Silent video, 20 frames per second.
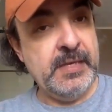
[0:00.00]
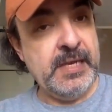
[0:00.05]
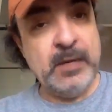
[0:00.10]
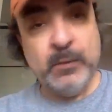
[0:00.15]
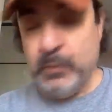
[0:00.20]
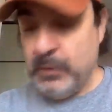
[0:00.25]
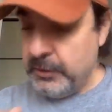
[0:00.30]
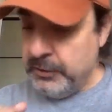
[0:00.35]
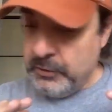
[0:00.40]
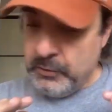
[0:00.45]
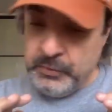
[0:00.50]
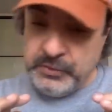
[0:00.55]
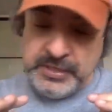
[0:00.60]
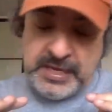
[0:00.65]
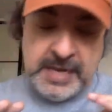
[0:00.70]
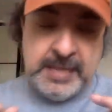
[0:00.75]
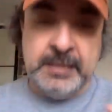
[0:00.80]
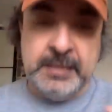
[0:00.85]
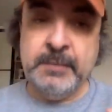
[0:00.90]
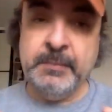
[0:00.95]
and will
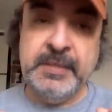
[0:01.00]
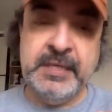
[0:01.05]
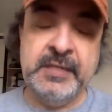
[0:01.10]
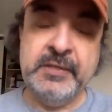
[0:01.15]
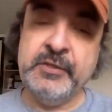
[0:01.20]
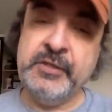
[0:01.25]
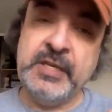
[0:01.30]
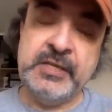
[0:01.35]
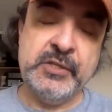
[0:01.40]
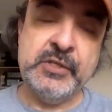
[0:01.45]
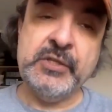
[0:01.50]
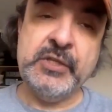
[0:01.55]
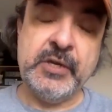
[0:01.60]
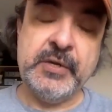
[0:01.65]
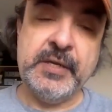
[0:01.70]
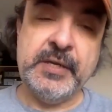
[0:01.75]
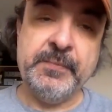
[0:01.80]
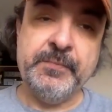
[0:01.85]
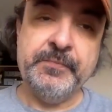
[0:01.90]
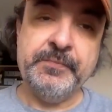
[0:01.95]
use any means
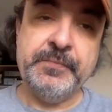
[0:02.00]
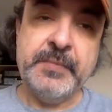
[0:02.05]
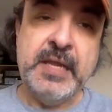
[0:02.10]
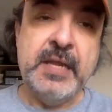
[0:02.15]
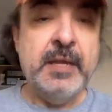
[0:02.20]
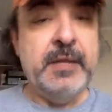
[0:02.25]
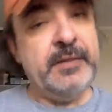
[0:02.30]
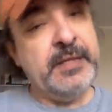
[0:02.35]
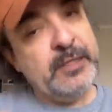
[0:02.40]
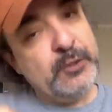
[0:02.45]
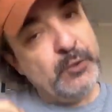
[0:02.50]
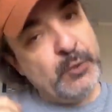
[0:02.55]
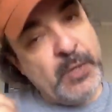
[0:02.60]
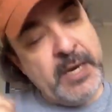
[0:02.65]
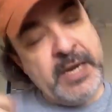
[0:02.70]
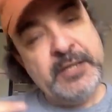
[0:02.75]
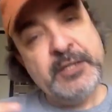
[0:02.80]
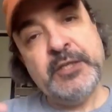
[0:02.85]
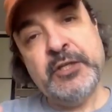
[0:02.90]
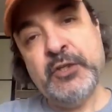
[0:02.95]
necessary. They
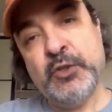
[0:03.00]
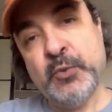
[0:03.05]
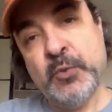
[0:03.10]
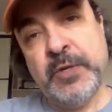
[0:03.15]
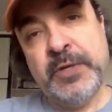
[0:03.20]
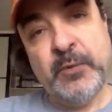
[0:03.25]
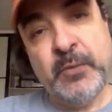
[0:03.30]
try to destroy